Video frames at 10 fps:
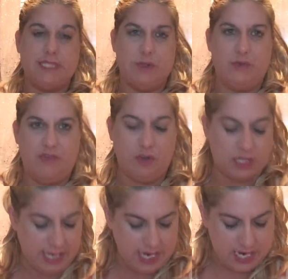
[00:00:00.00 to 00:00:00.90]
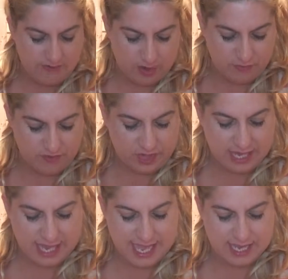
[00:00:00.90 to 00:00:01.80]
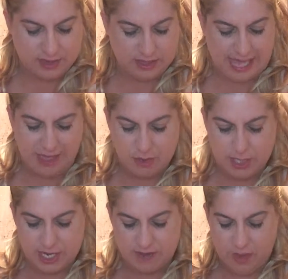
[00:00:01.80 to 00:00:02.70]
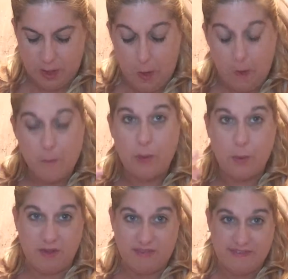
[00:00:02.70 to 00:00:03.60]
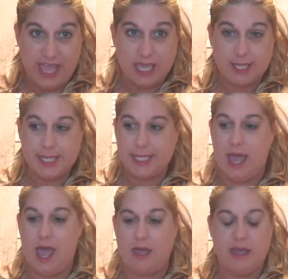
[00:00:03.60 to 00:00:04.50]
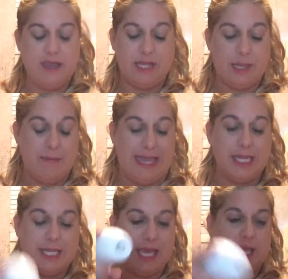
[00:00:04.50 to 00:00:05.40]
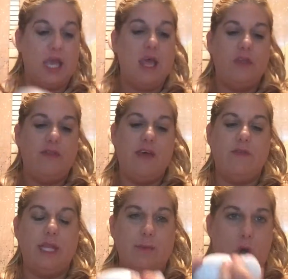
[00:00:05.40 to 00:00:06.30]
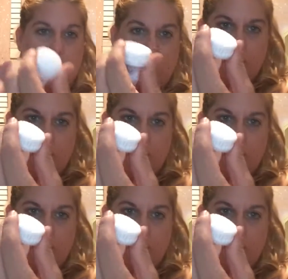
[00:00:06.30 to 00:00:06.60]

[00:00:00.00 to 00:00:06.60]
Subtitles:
don't feel clean enough. I don't feel like it lathers enough. But on my face, it's amazing. They have the smaller